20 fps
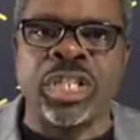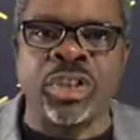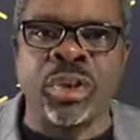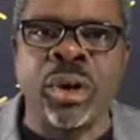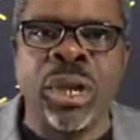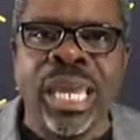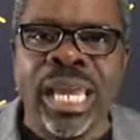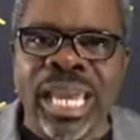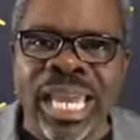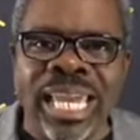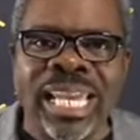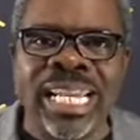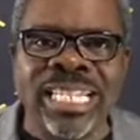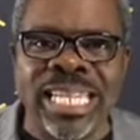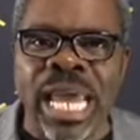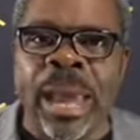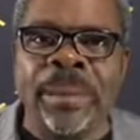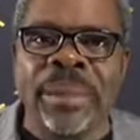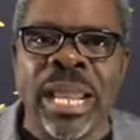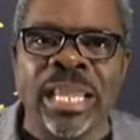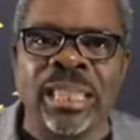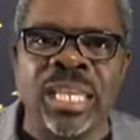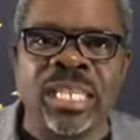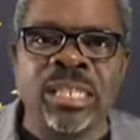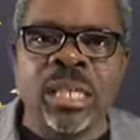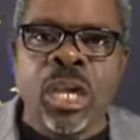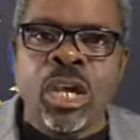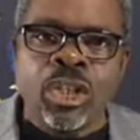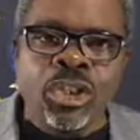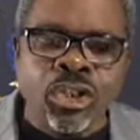you in a time like this.
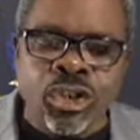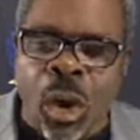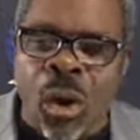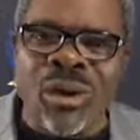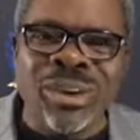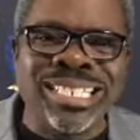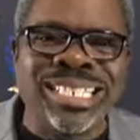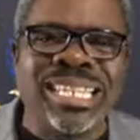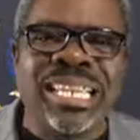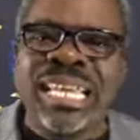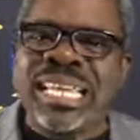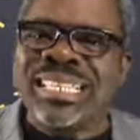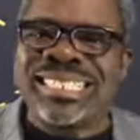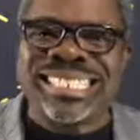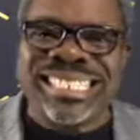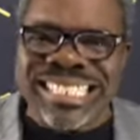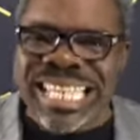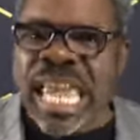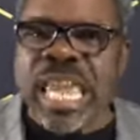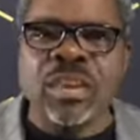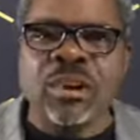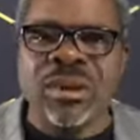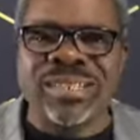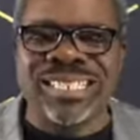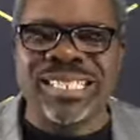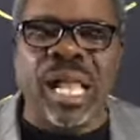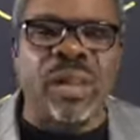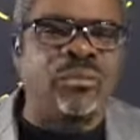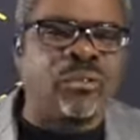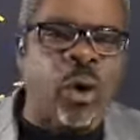Don't stay
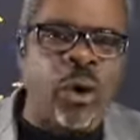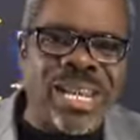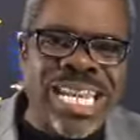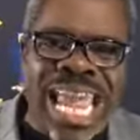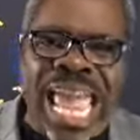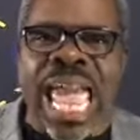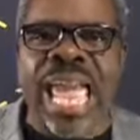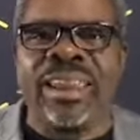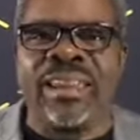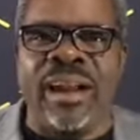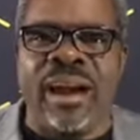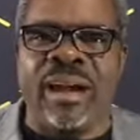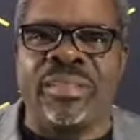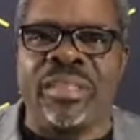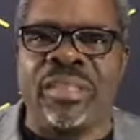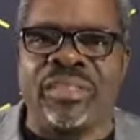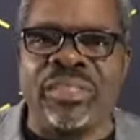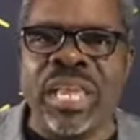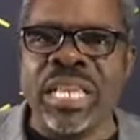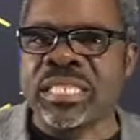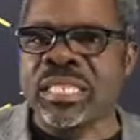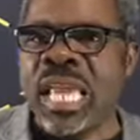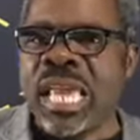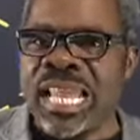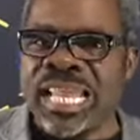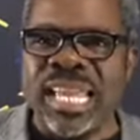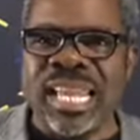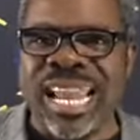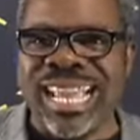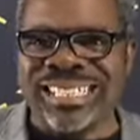yourself on any other things.
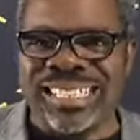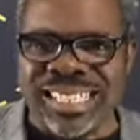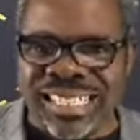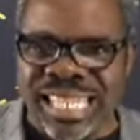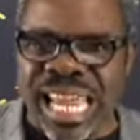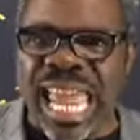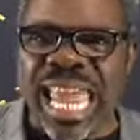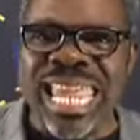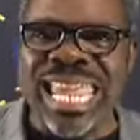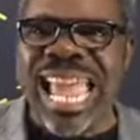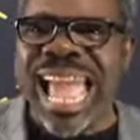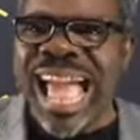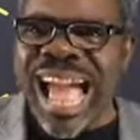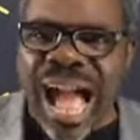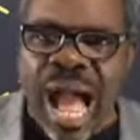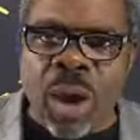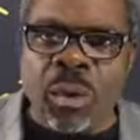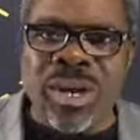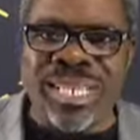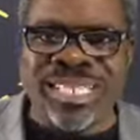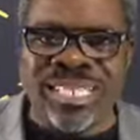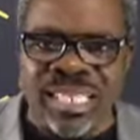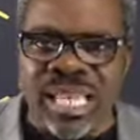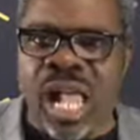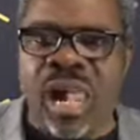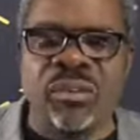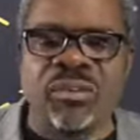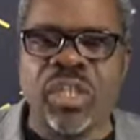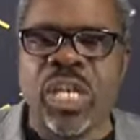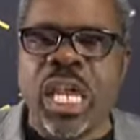Let us stay
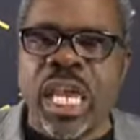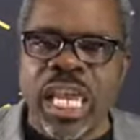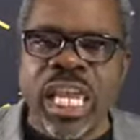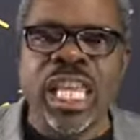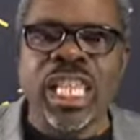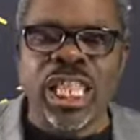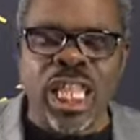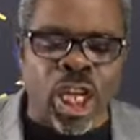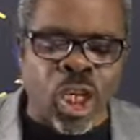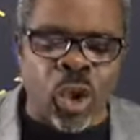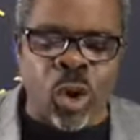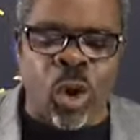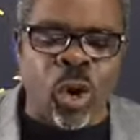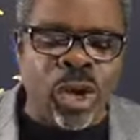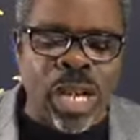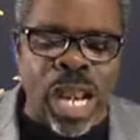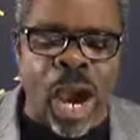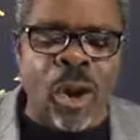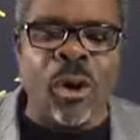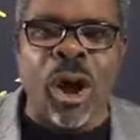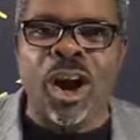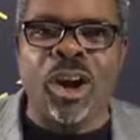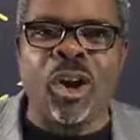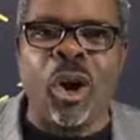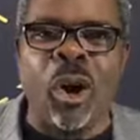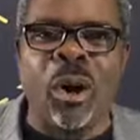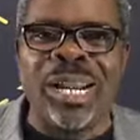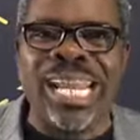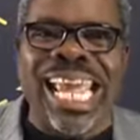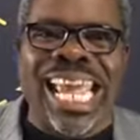ourselves in the Lord our
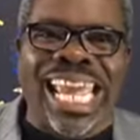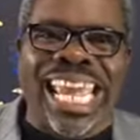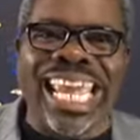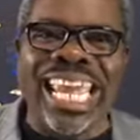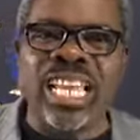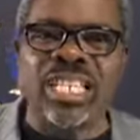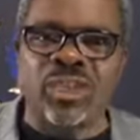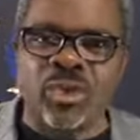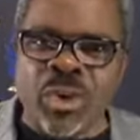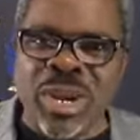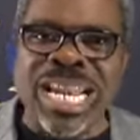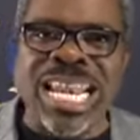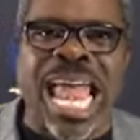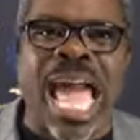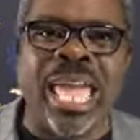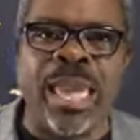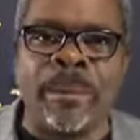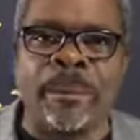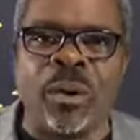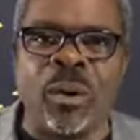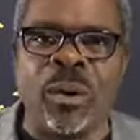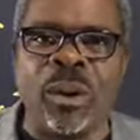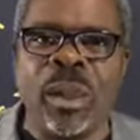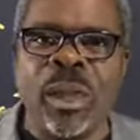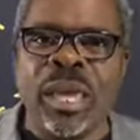God. He is reliable.